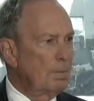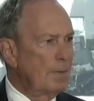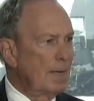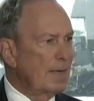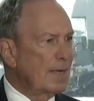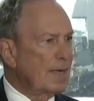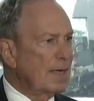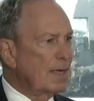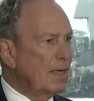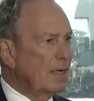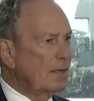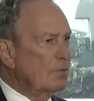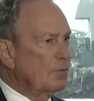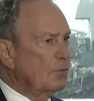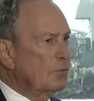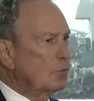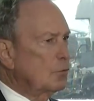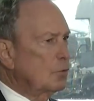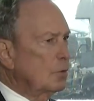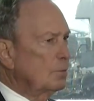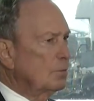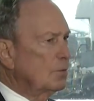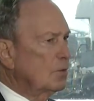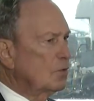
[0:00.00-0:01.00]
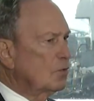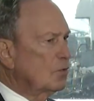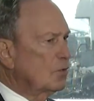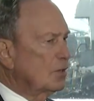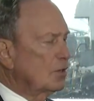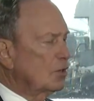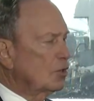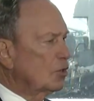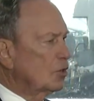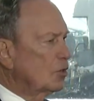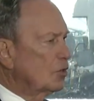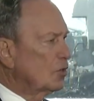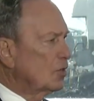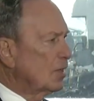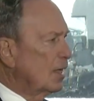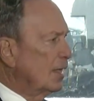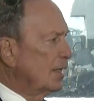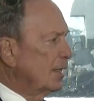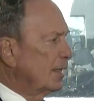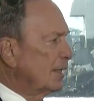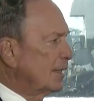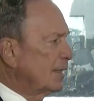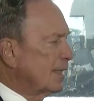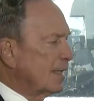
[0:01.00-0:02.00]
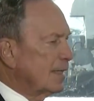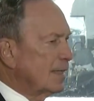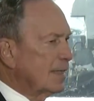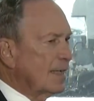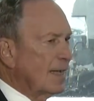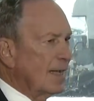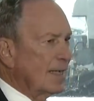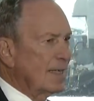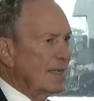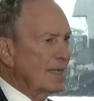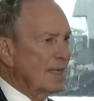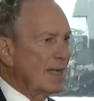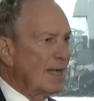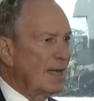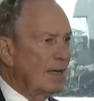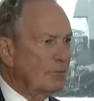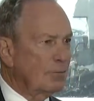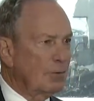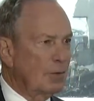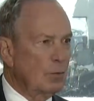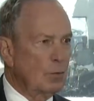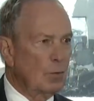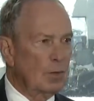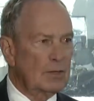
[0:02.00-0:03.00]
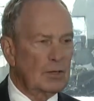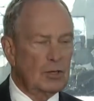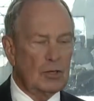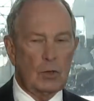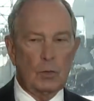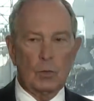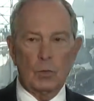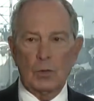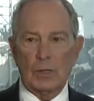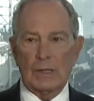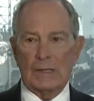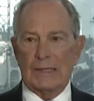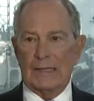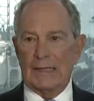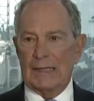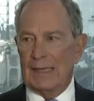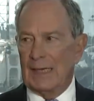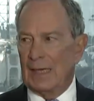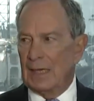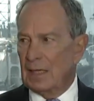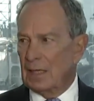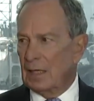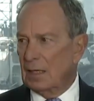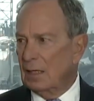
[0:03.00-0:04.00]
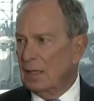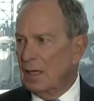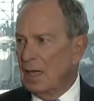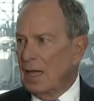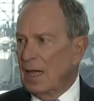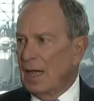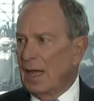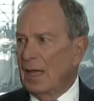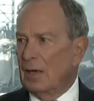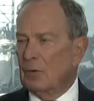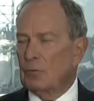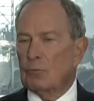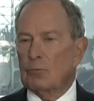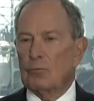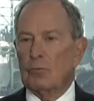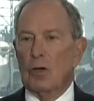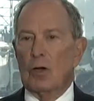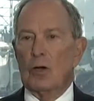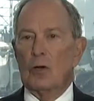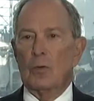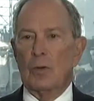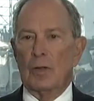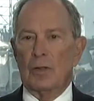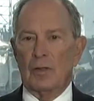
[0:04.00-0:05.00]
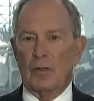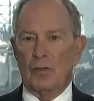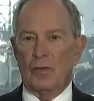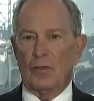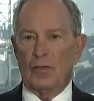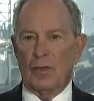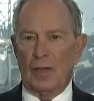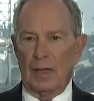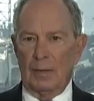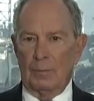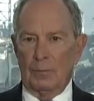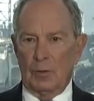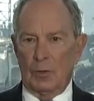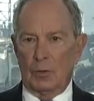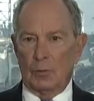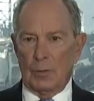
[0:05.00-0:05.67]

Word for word: making informed decisions, and then getting everyone to work together and row in the same